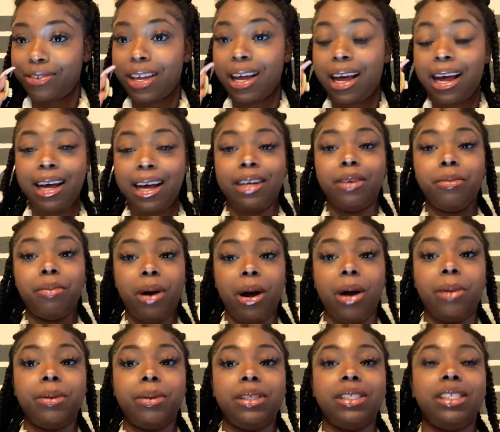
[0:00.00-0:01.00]
Arnold
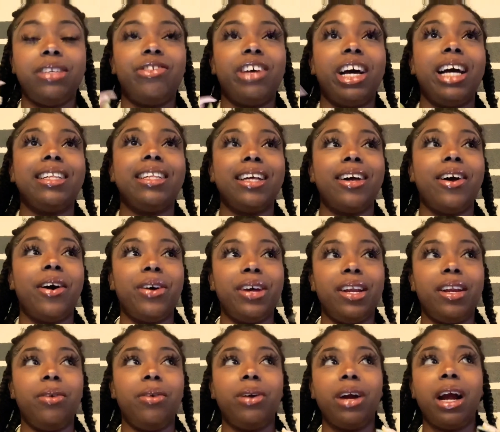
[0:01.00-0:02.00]
Palmer's. If I had to go
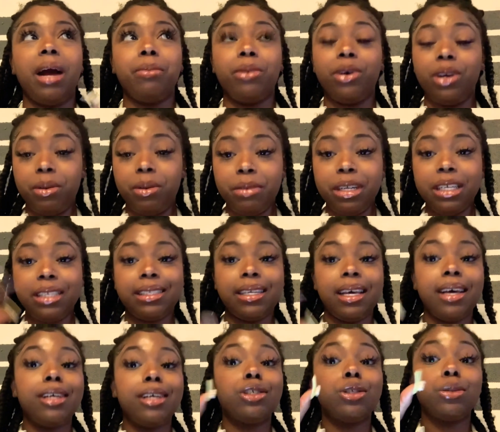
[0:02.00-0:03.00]
anywhere, I'm going to mix
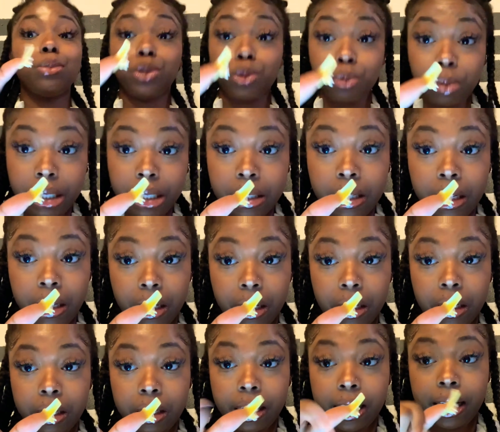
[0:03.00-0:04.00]
some sweet tea
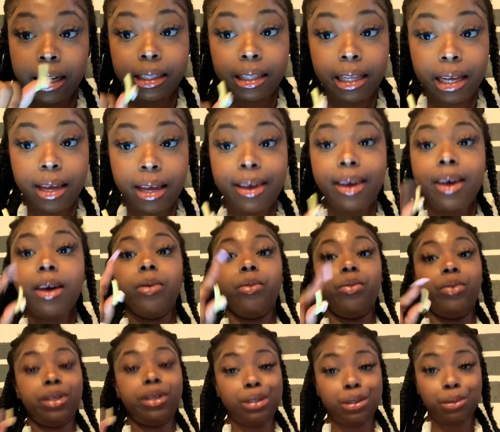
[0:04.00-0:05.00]
at that
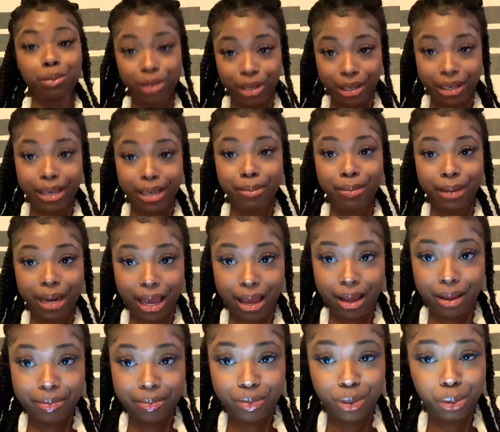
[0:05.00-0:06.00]
with some good
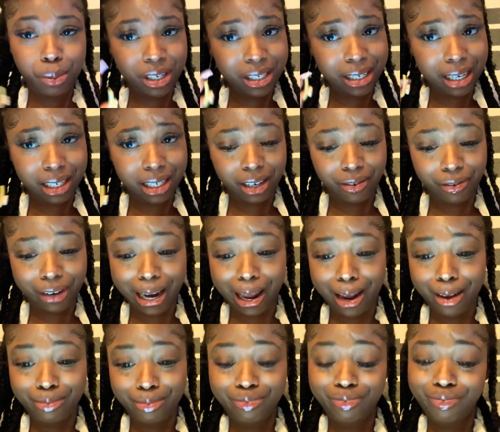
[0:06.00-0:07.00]
lemonade, especially at Chick-fil-A.
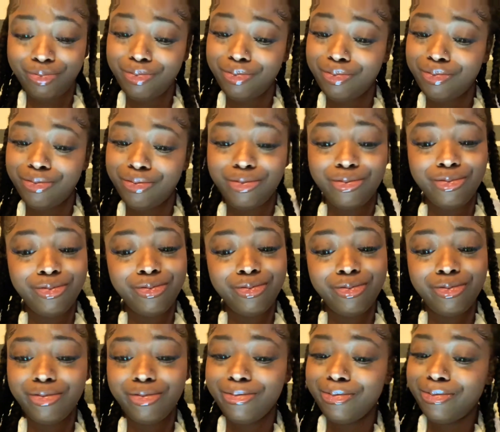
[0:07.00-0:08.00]
Mm -mm
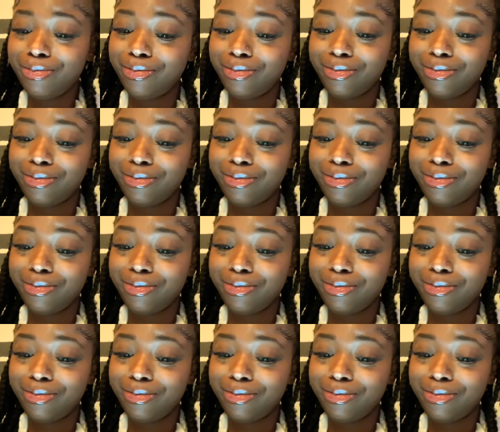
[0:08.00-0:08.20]
-mm.